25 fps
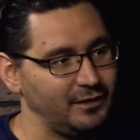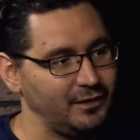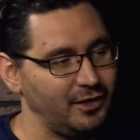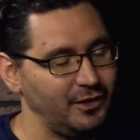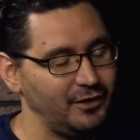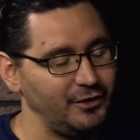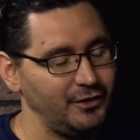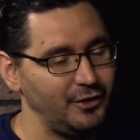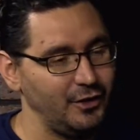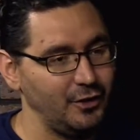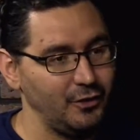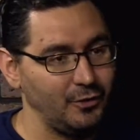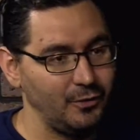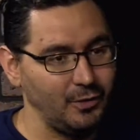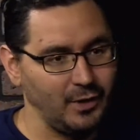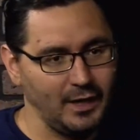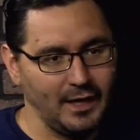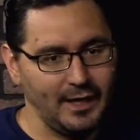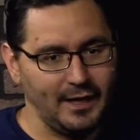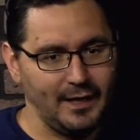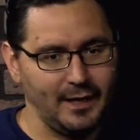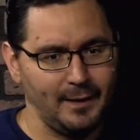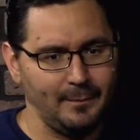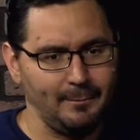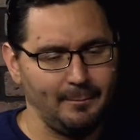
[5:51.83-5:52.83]

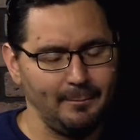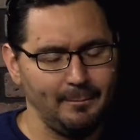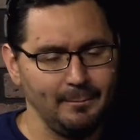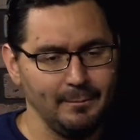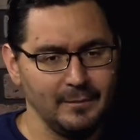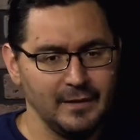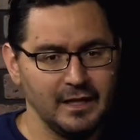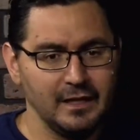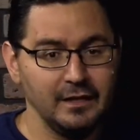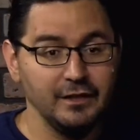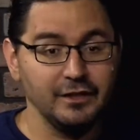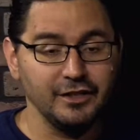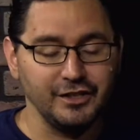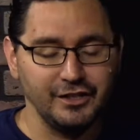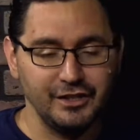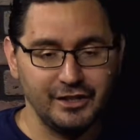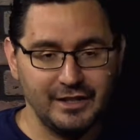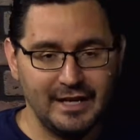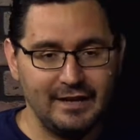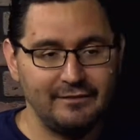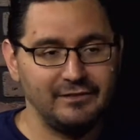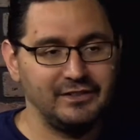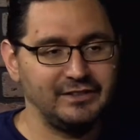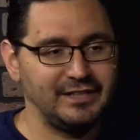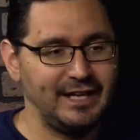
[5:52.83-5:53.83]
Although you did
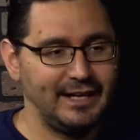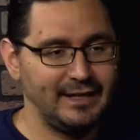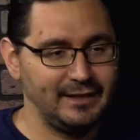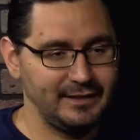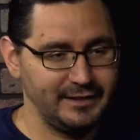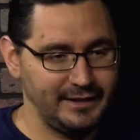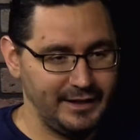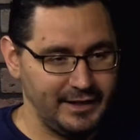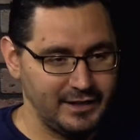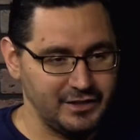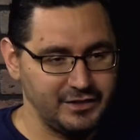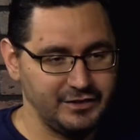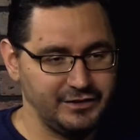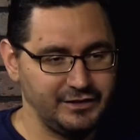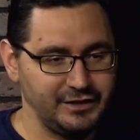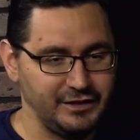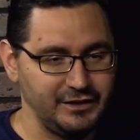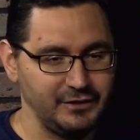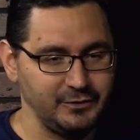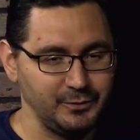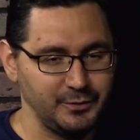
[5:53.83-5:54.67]
have the talent agencies,